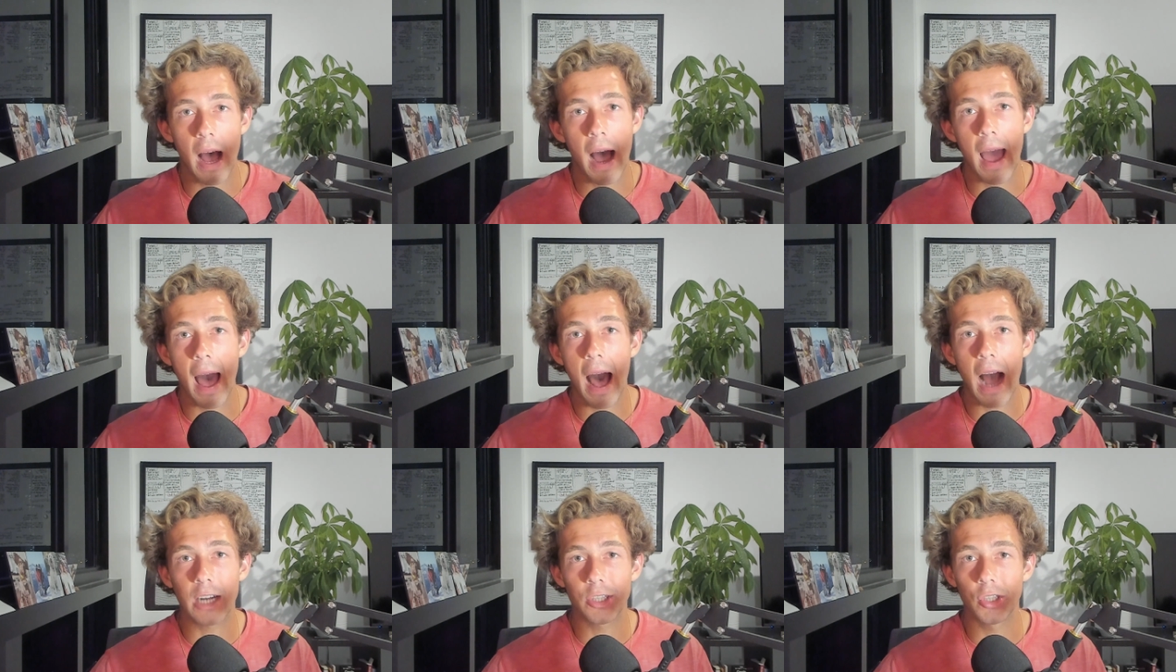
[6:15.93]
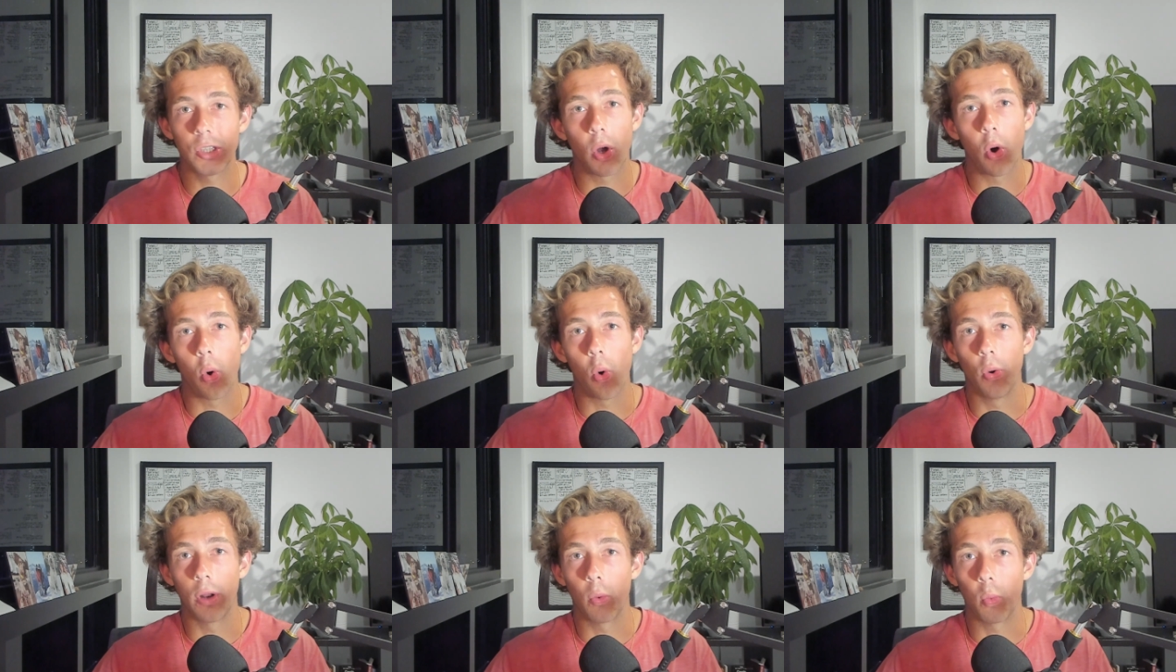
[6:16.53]
I actually
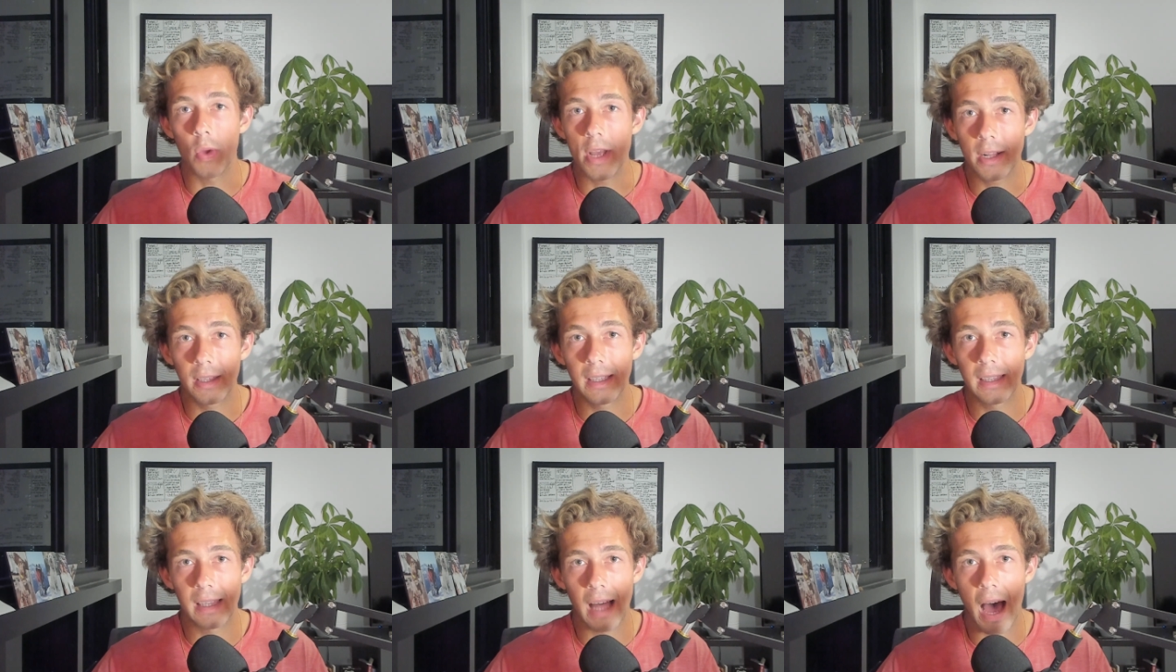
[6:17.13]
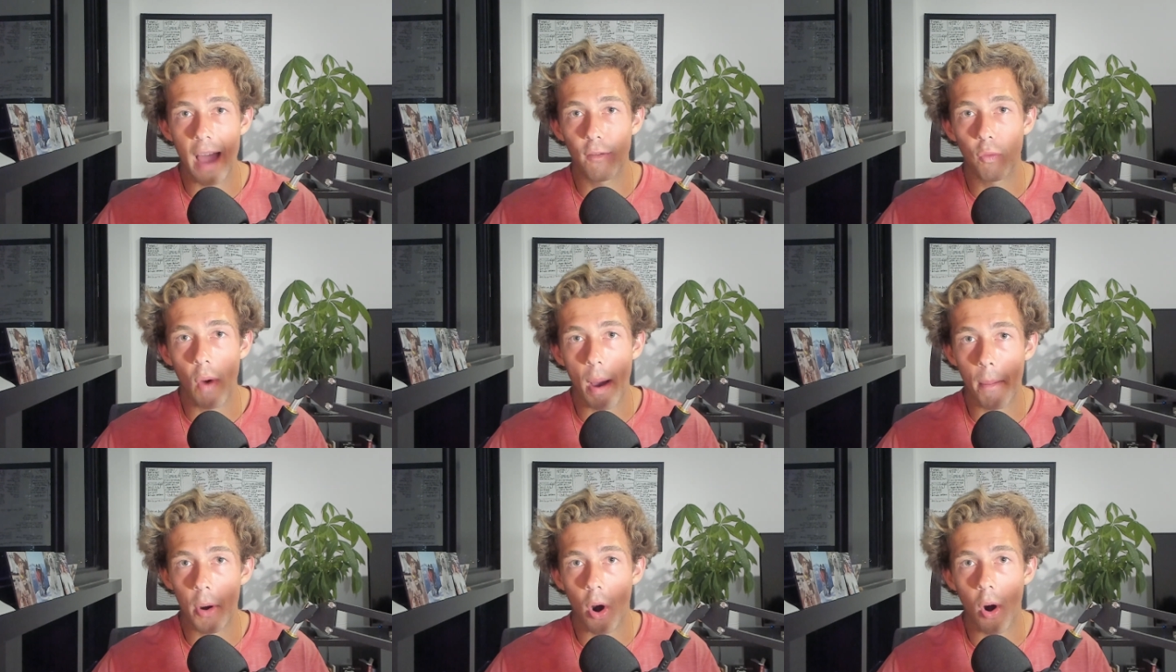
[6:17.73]
hold a weekly live
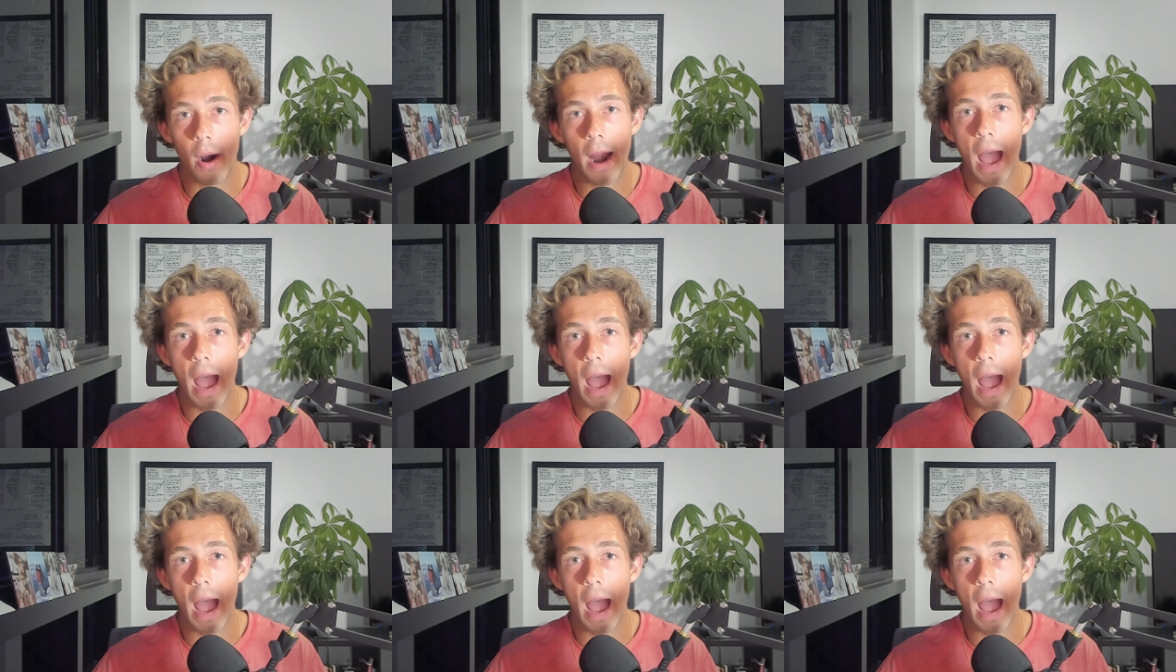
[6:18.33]
webinar